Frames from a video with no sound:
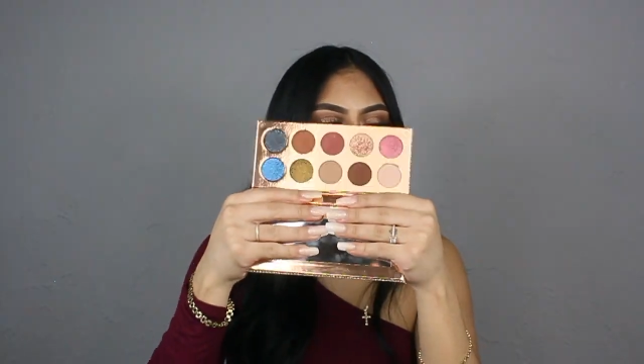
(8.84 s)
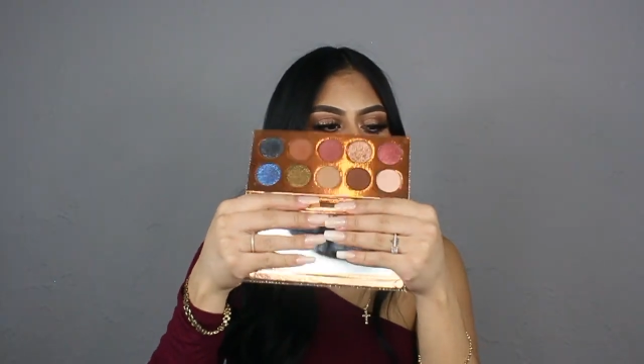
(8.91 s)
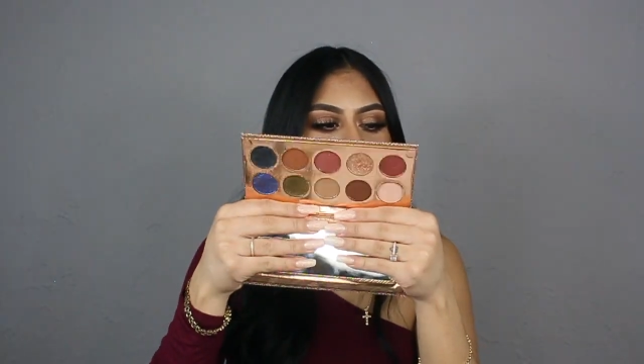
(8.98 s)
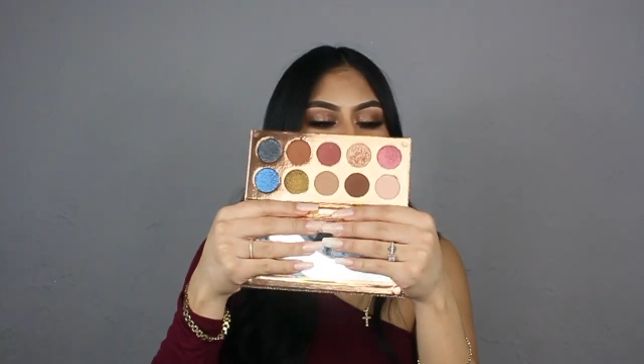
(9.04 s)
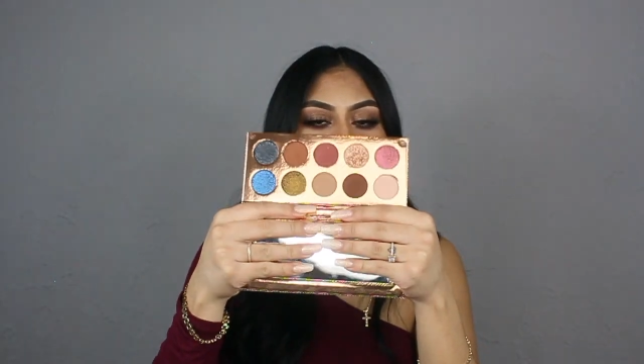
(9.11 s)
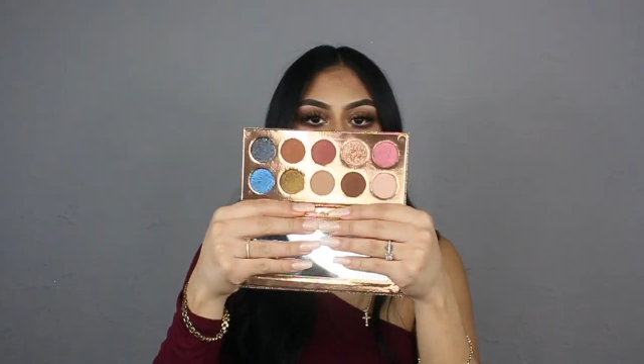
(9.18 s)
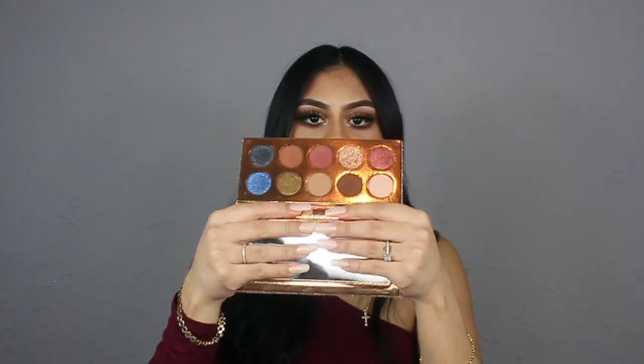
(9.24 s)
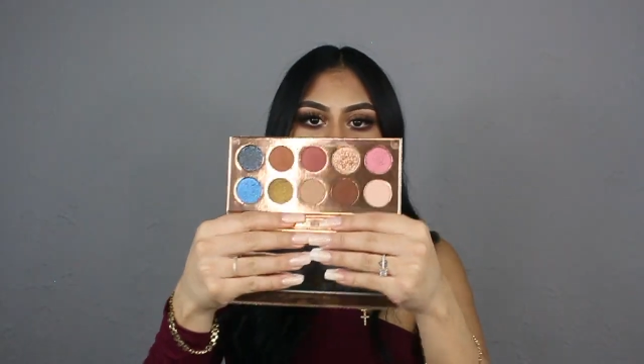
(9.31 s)

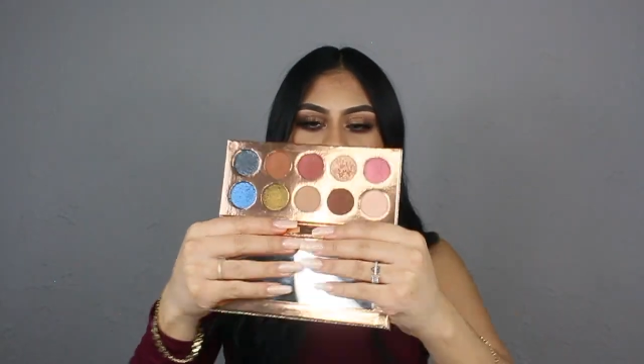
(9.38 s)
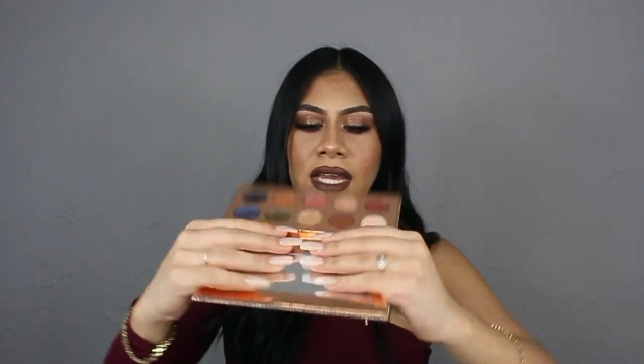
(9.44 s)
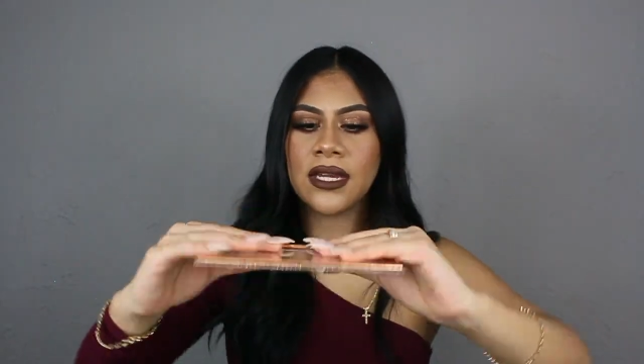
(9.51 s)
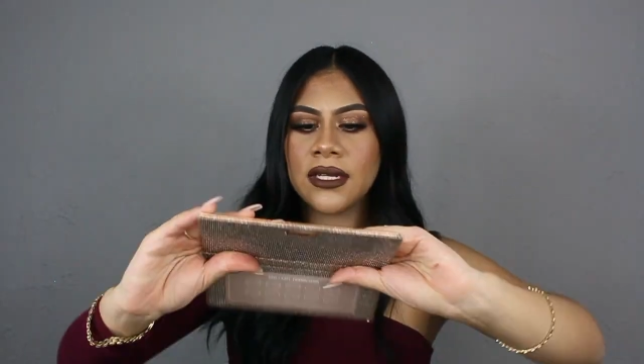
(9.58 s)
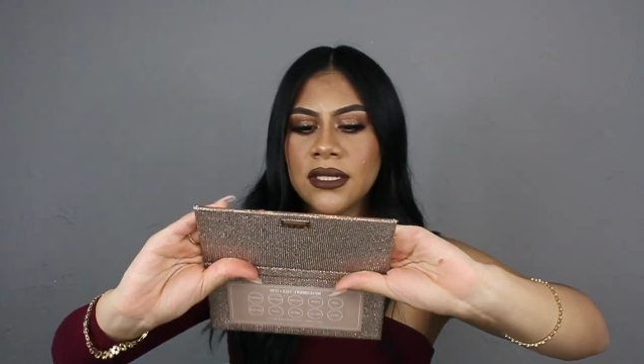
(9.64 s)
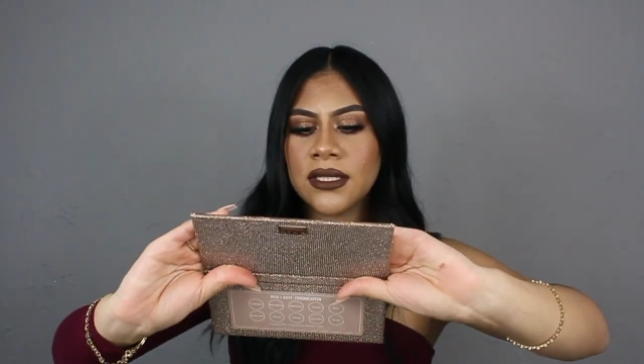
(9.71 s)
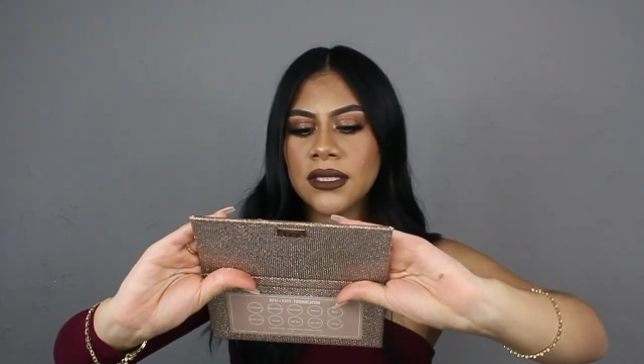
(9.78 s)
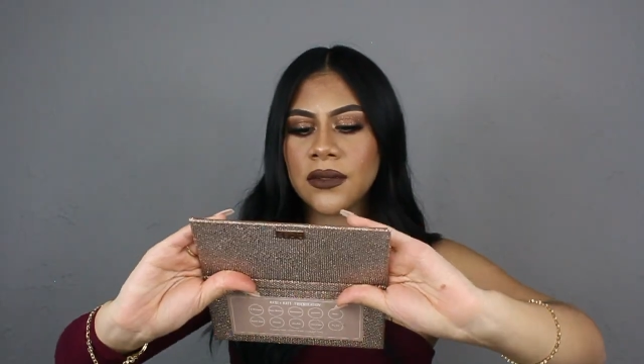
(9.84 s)
9
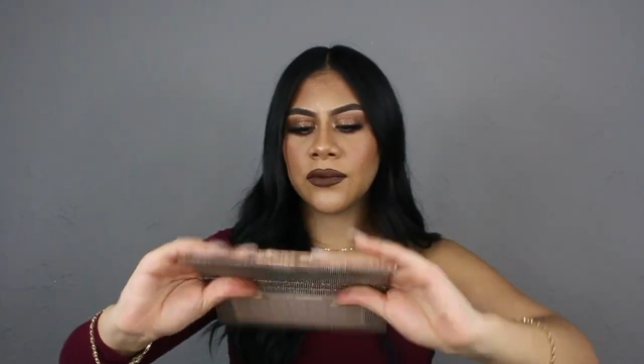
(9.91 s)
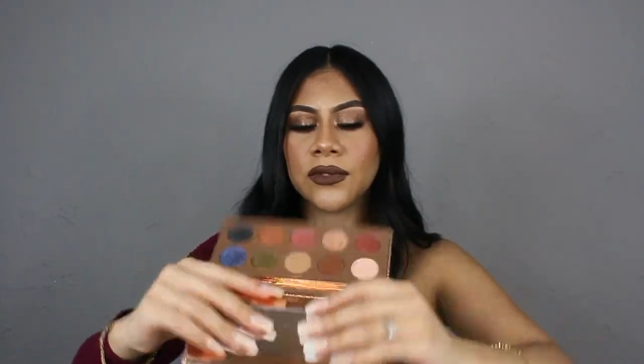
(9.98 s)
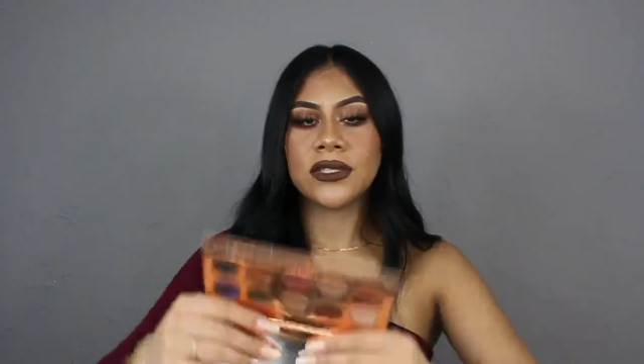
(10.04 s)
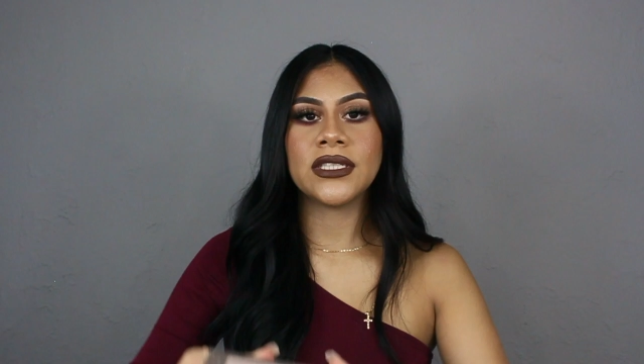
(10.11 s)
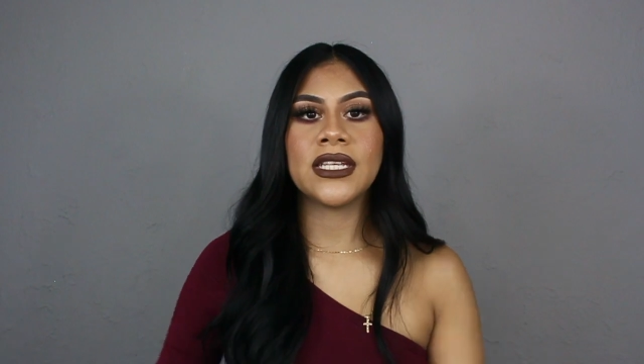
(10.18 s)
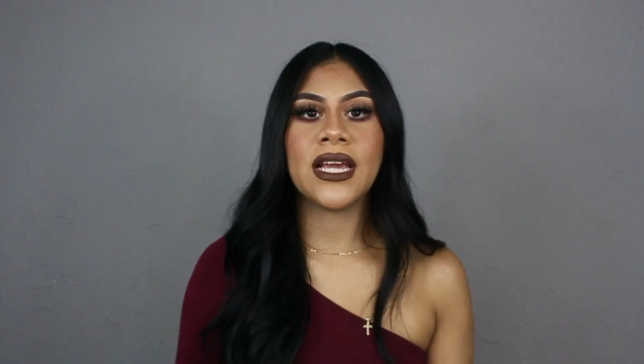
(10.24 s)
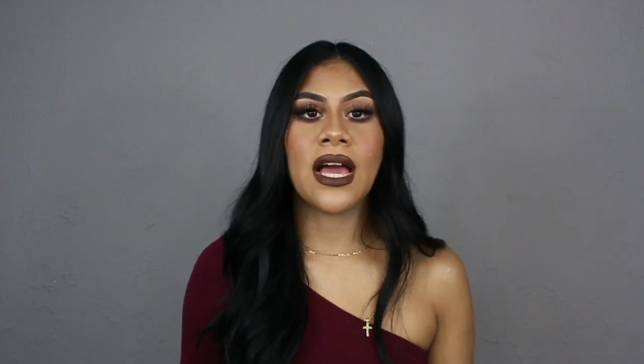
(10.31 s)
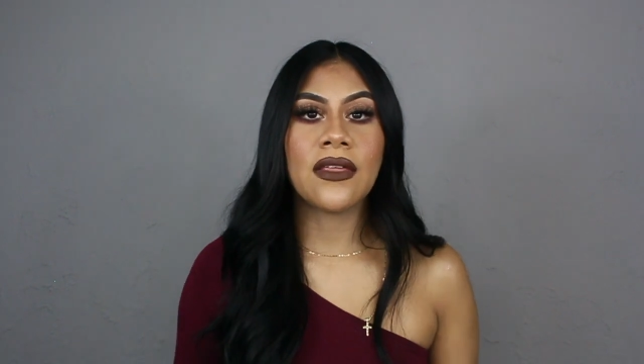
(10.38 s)
shades. We'll
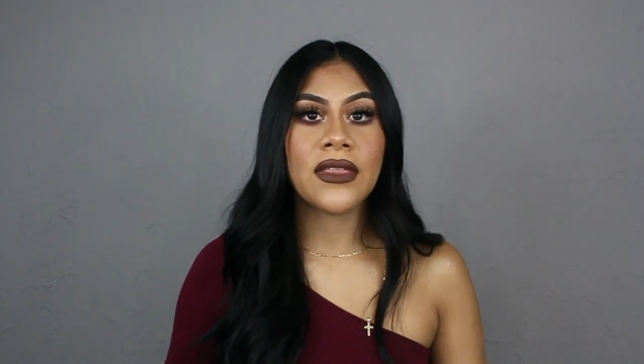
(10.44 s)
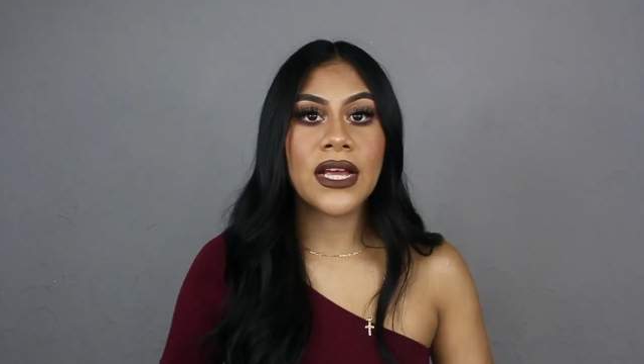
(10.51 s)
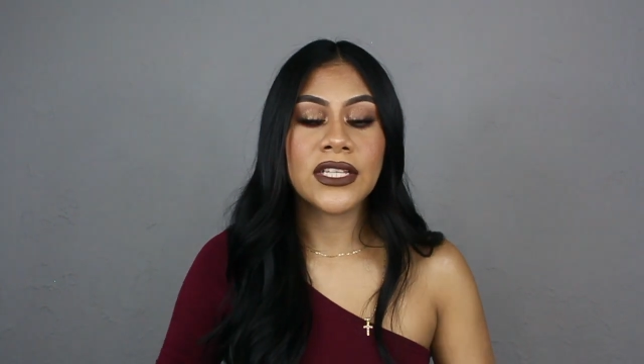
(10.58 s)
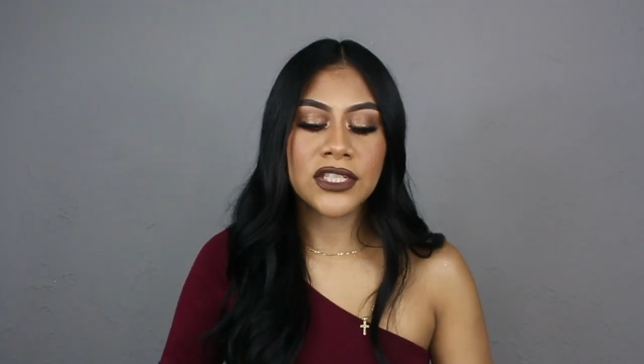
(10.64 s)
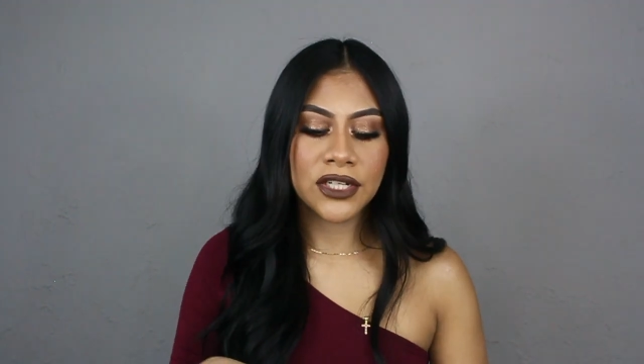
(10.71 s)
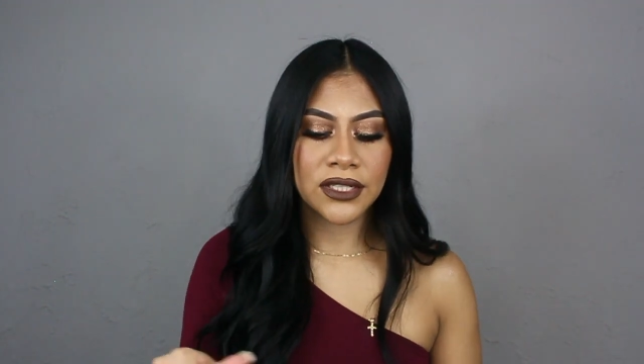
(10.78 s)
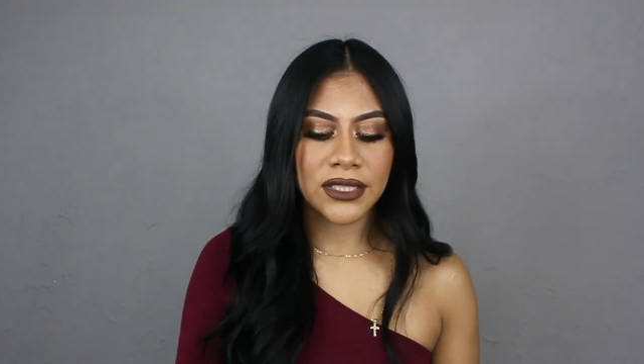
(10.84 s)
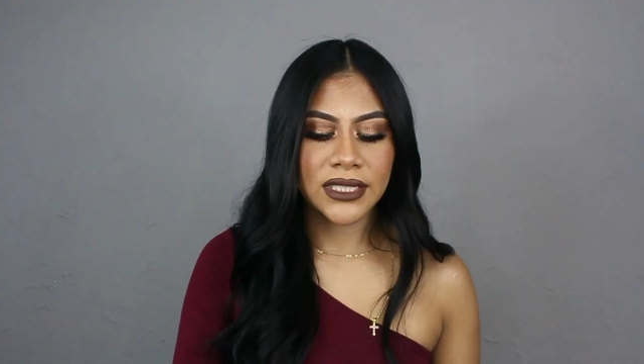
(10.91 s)
see how that
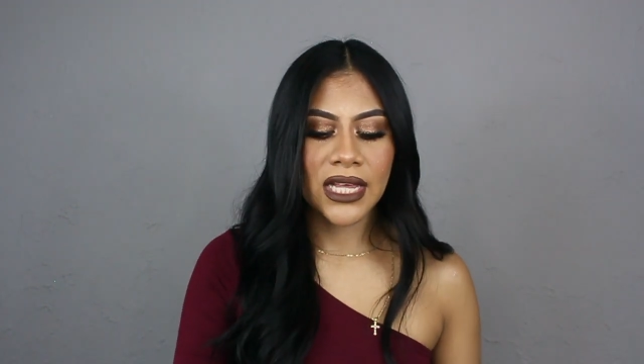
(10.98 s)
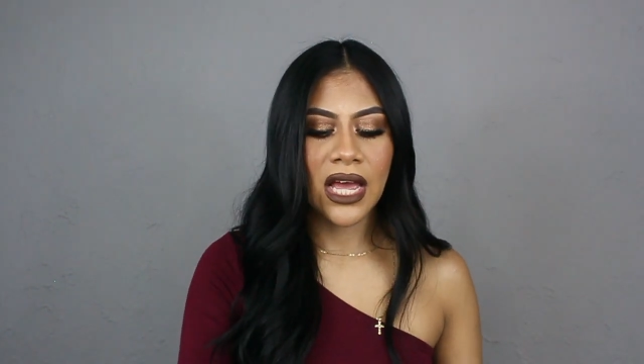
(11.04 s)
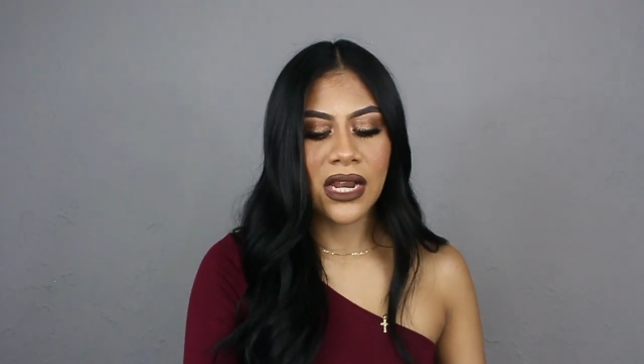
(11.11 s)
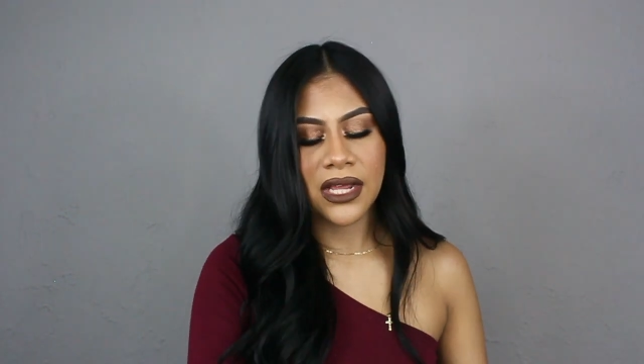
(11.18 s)
turns out.